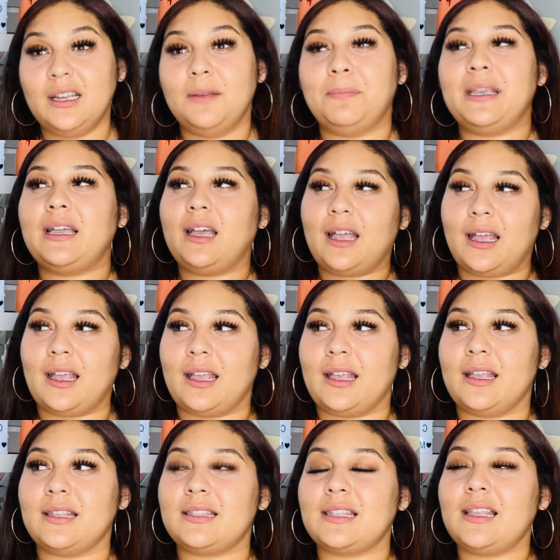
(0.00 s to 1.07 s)

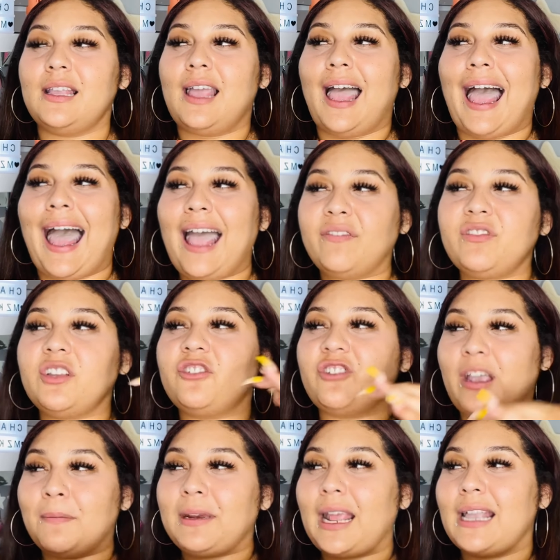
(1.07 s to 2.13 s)
because after
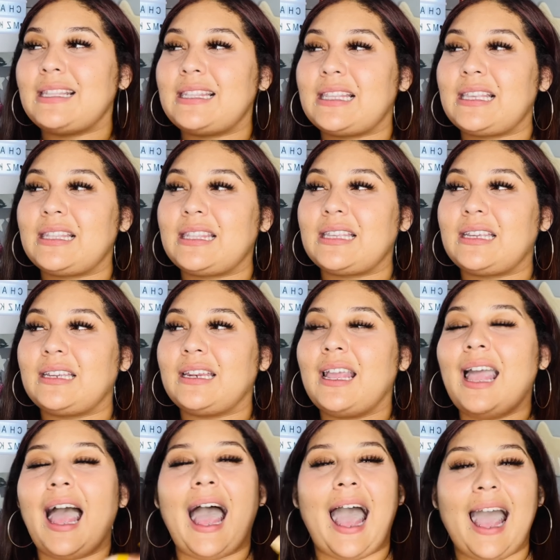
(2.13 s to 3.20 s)
Gemini season,
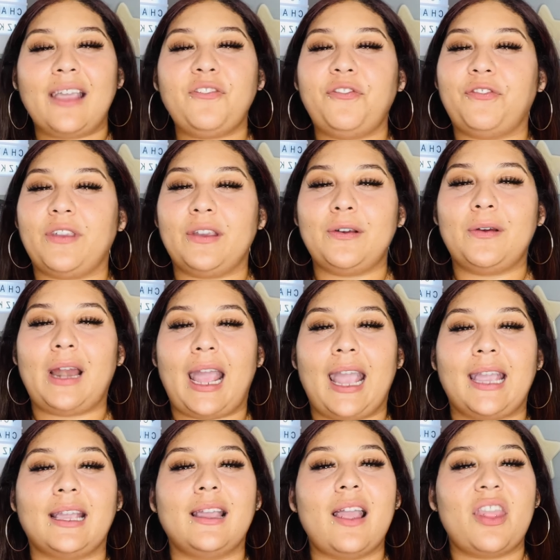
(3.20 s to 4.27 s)
I feel
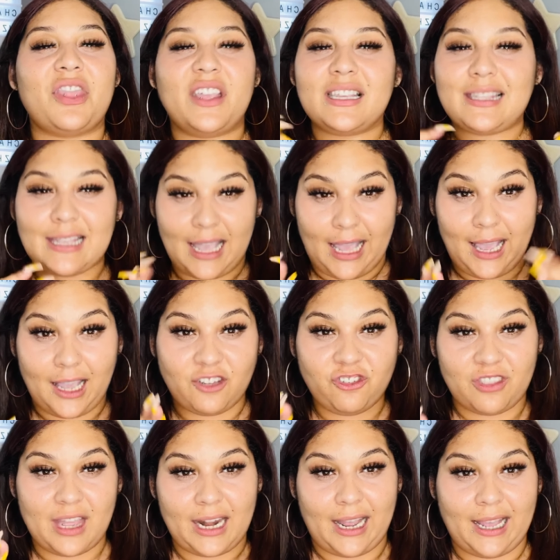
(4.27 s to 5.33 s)
like this age
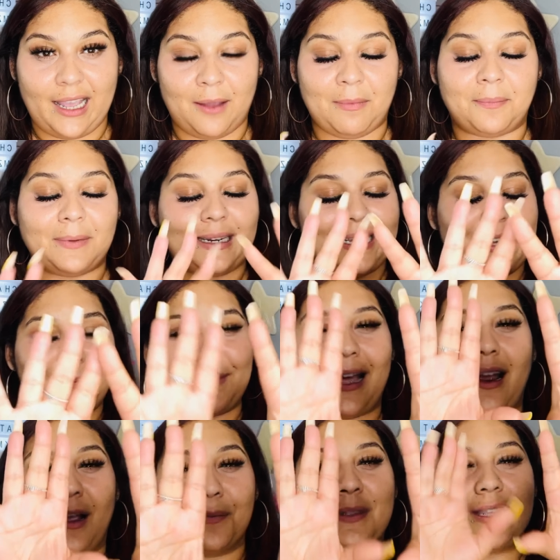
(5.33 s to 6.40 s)
that I am, I'm gonna keep
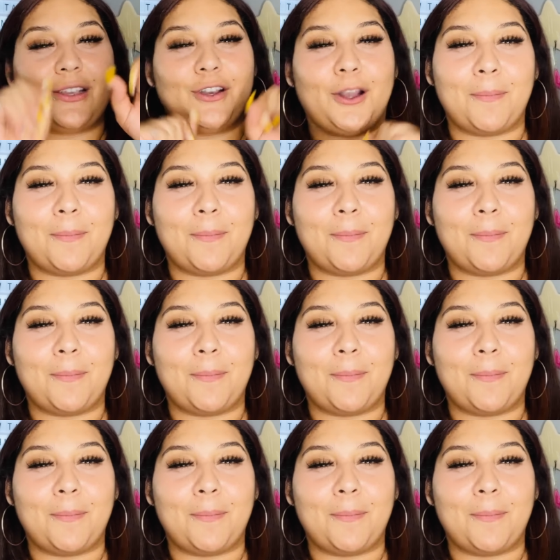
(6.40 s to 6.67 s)
that up to your